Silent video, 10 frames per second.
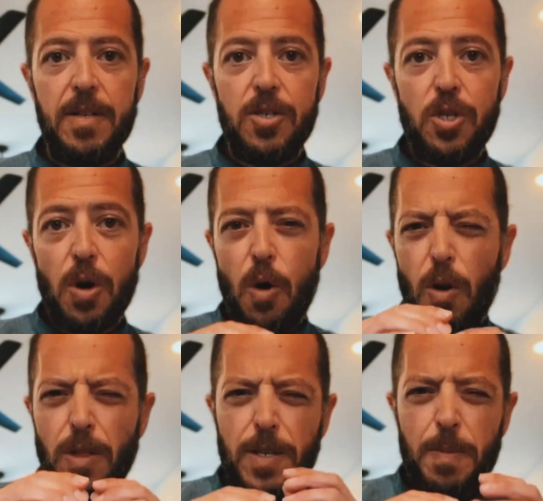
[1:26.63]
So
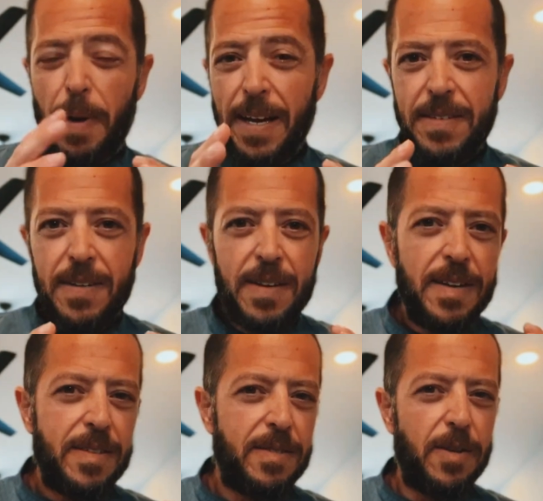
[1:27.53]
all the
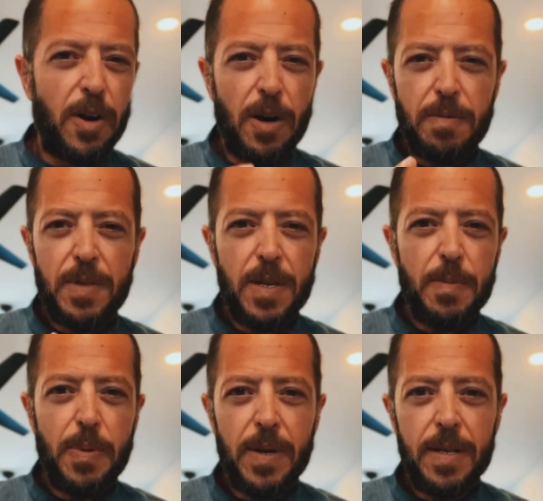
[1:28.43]
spices and herbs that
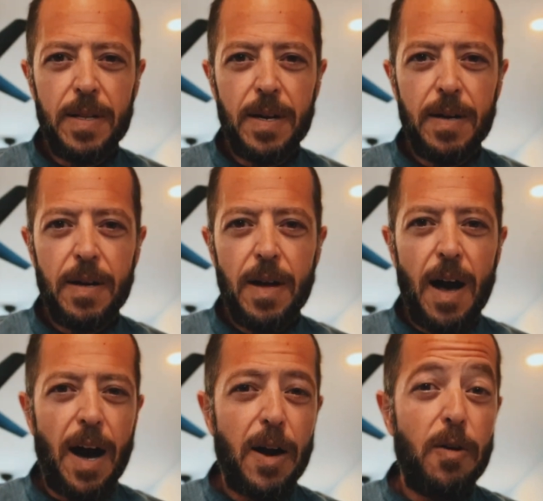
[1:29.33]
you put in there
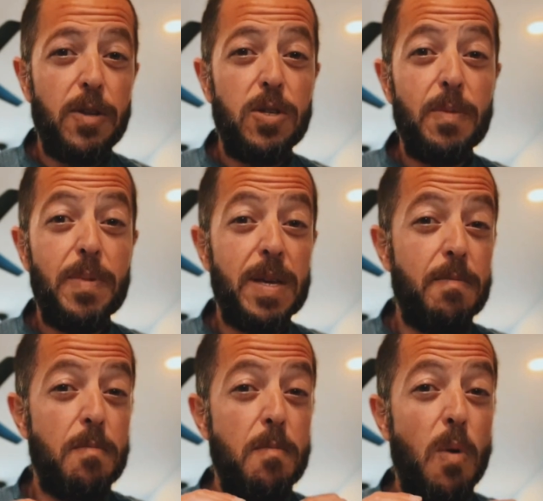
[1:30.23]
are going to be
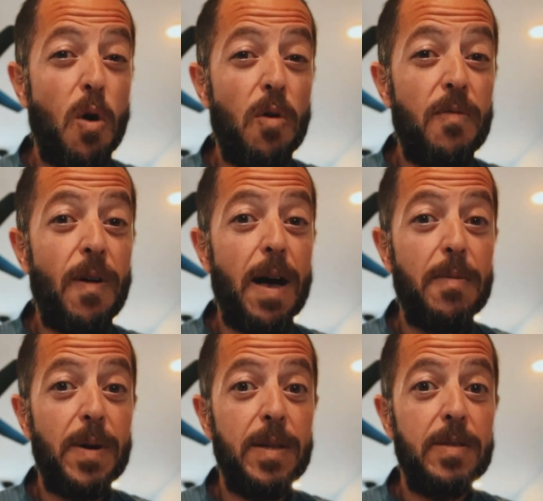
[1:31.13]
more
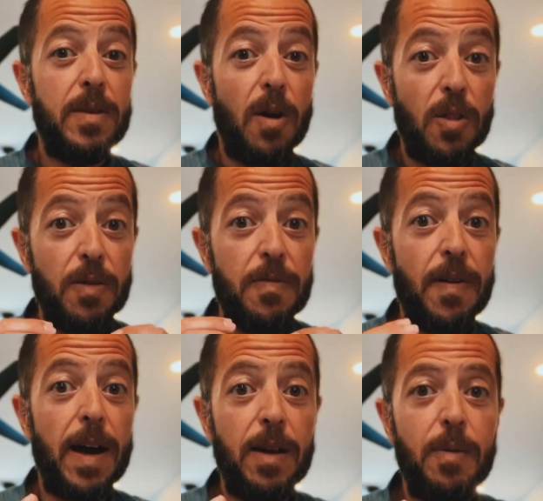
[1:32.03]
vibrant on the
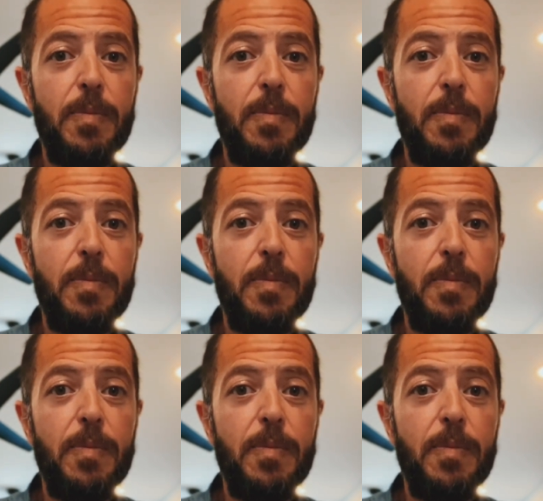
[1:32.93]
final